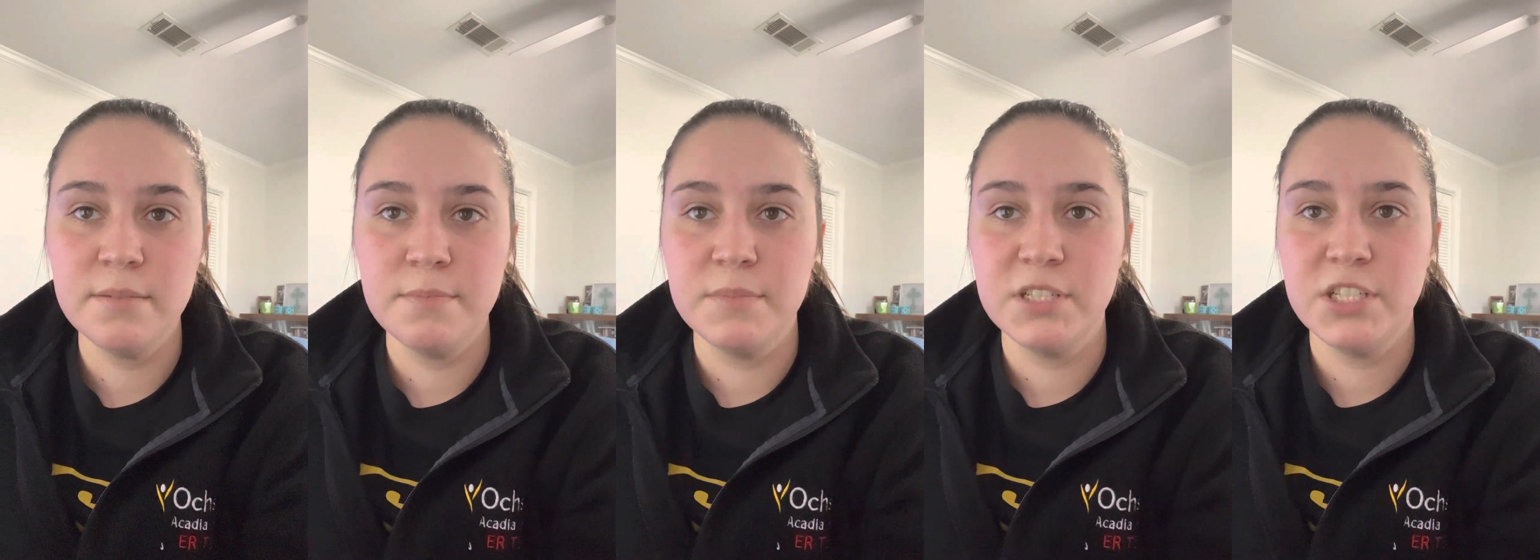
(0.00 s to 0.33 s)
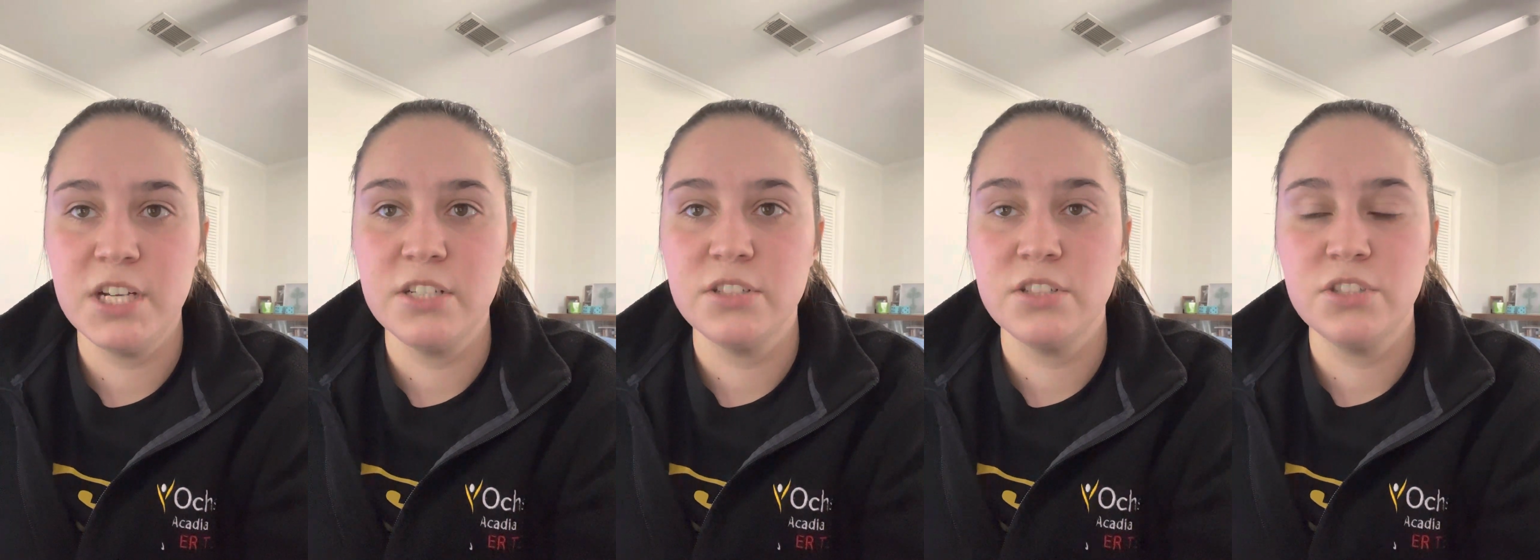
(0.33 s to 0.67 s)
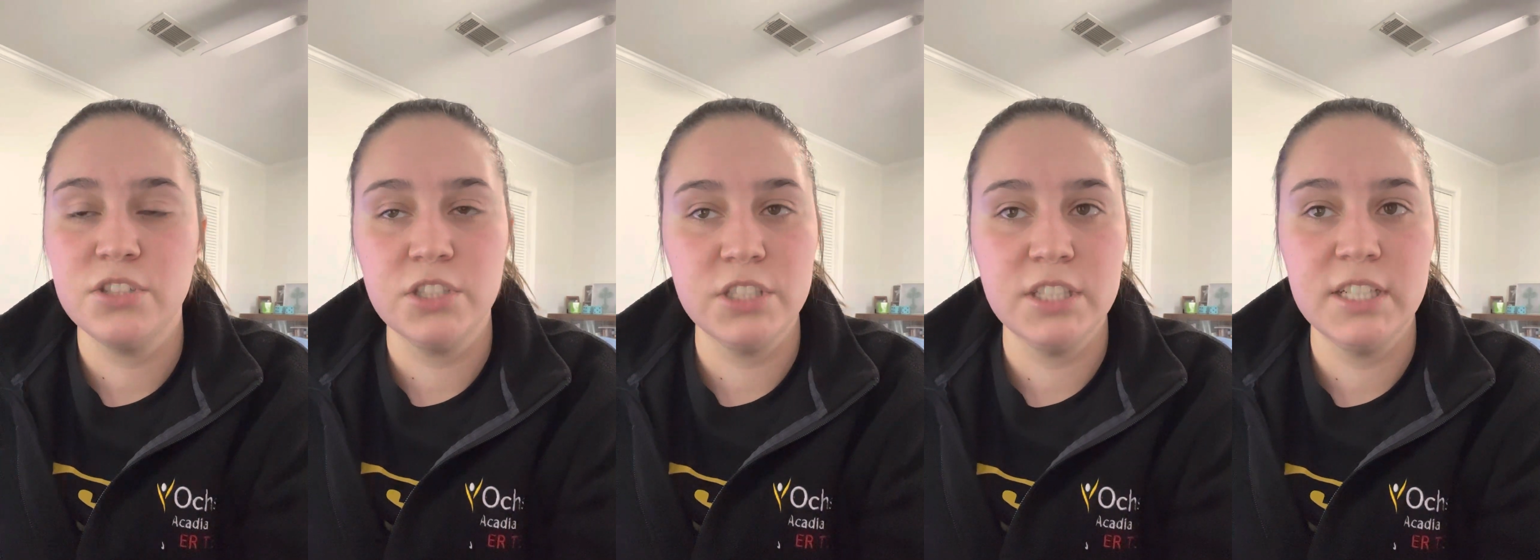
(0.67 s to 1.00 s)
Michel's
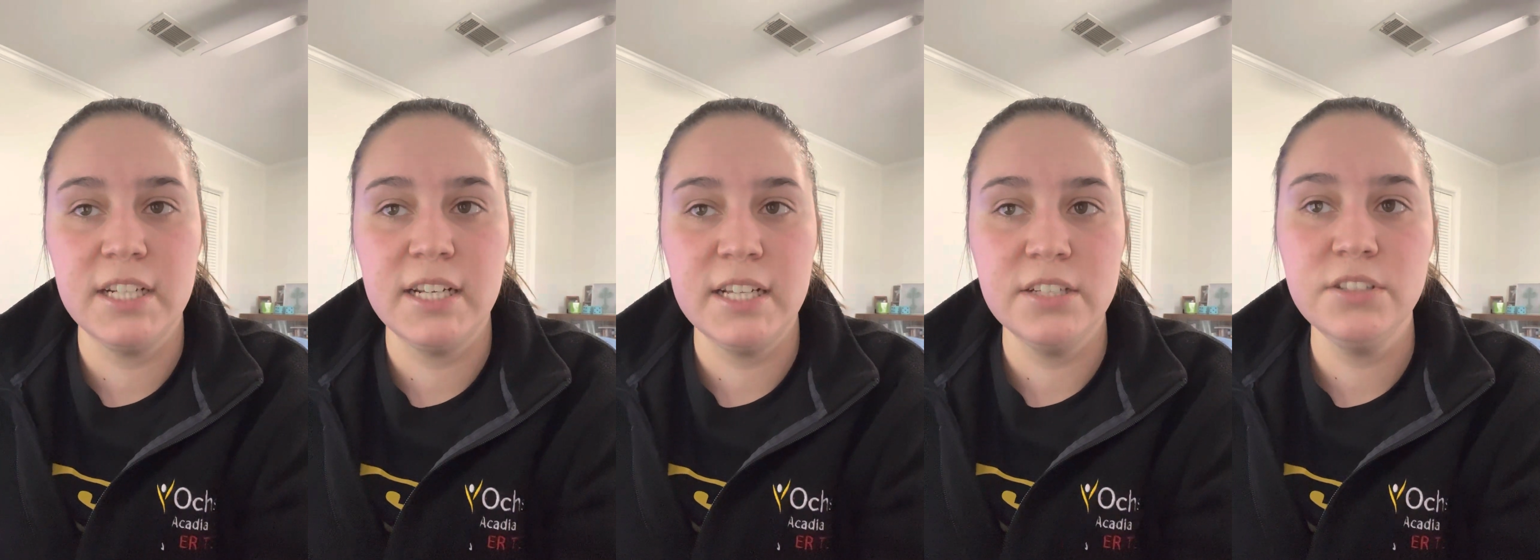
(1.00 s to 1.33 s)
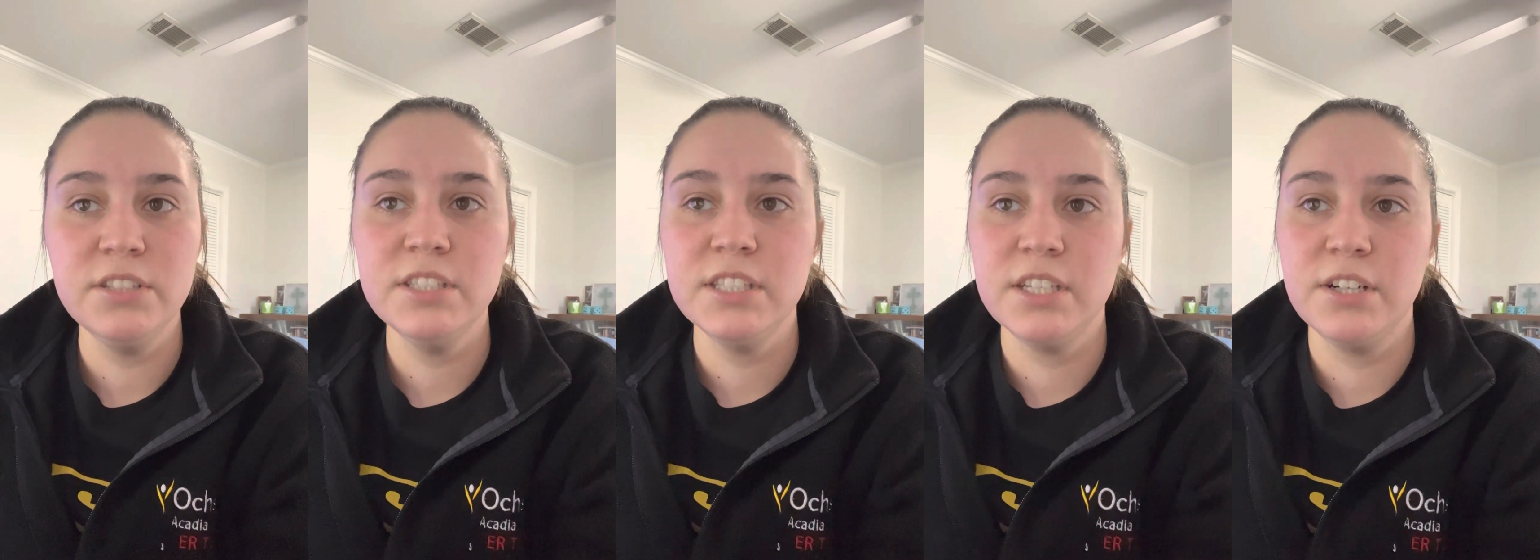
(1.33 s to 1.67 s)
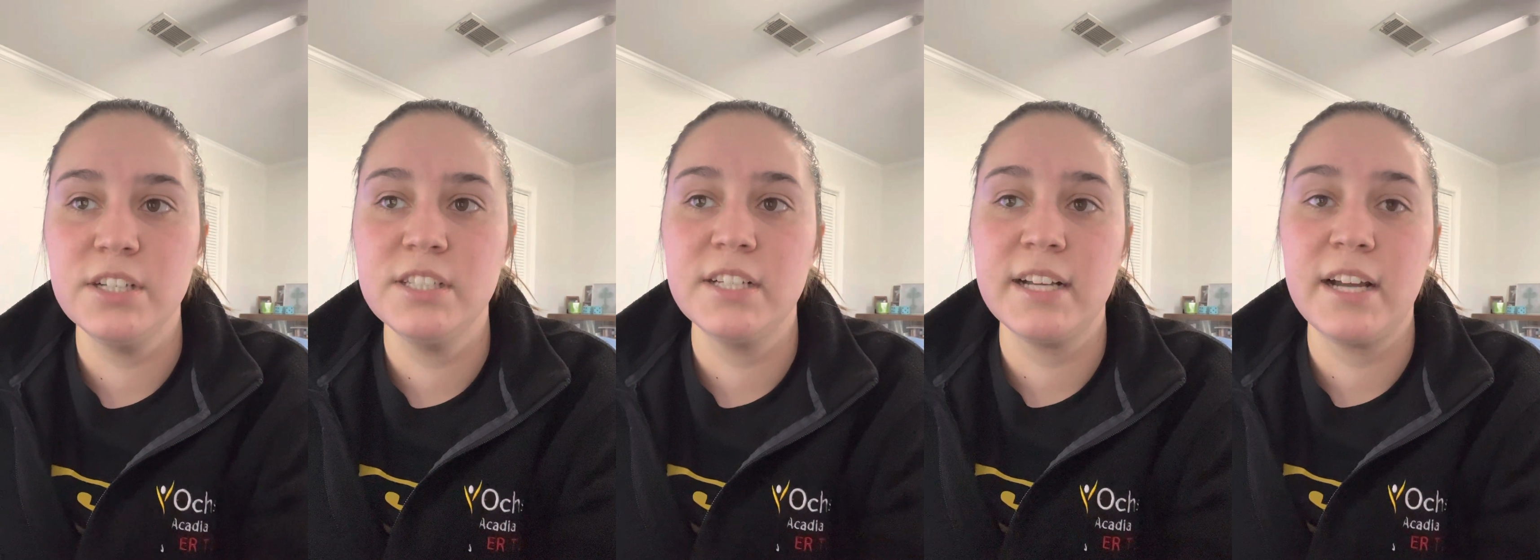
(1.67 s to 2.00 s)
uncertainty and illness
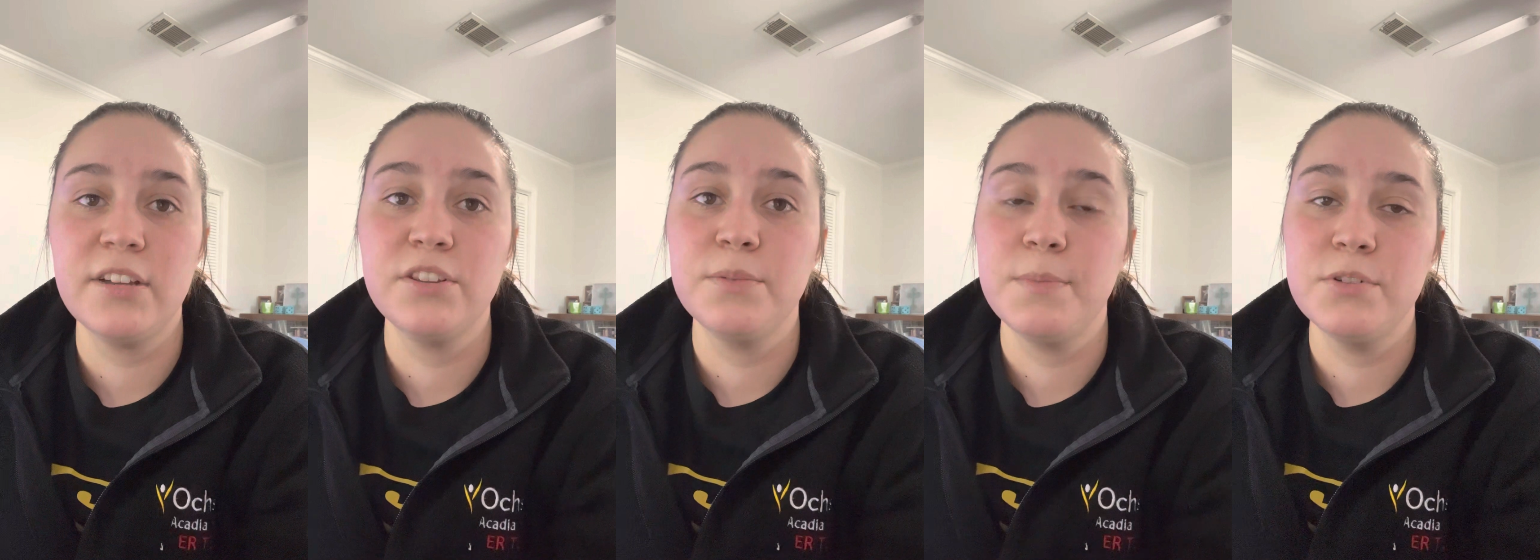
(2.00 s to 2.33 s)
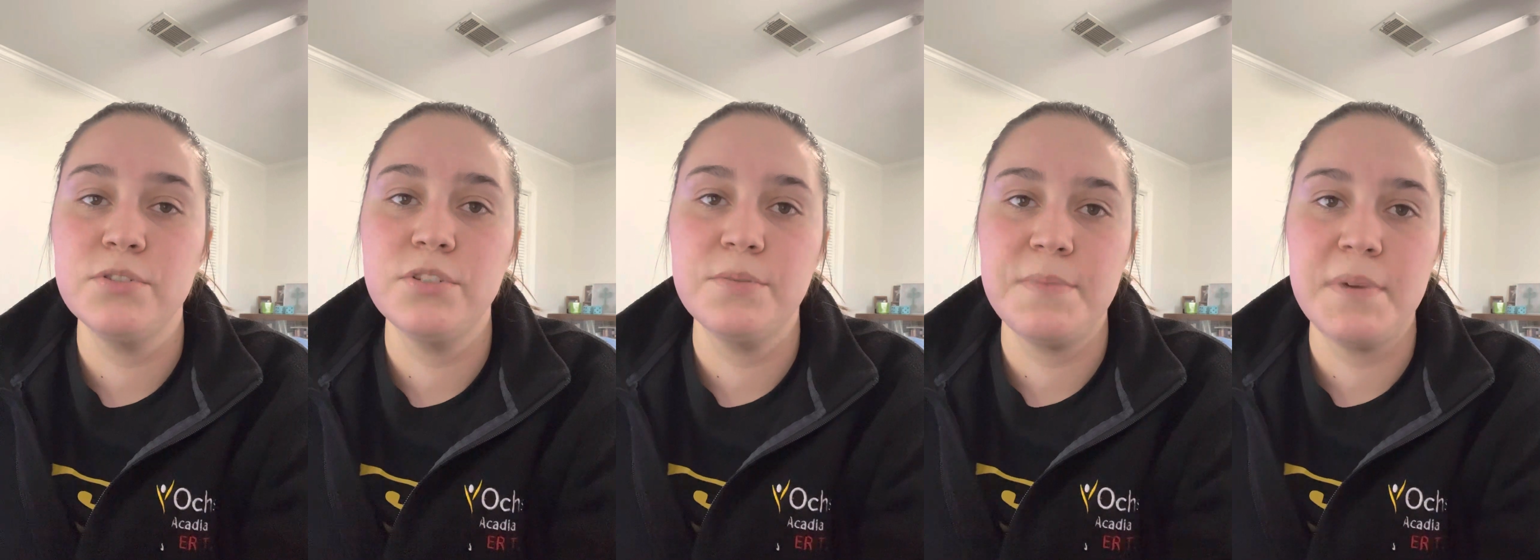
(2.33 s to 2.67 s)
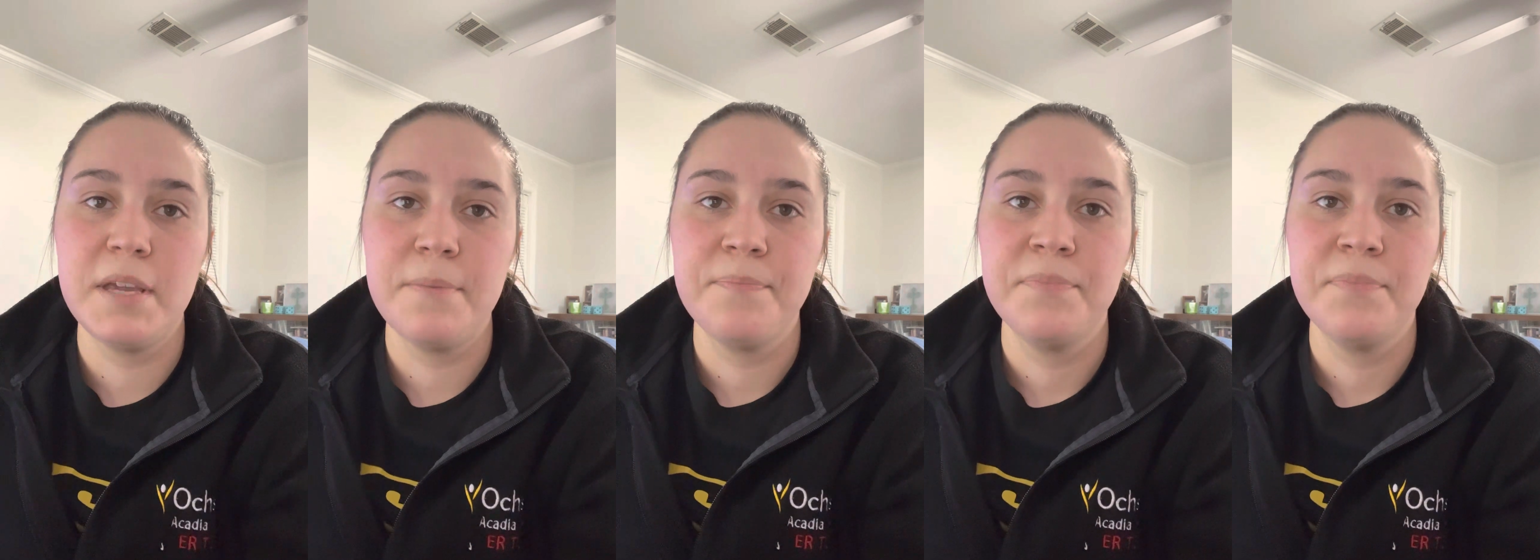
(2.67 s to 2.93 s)
theory stuck out the most to me.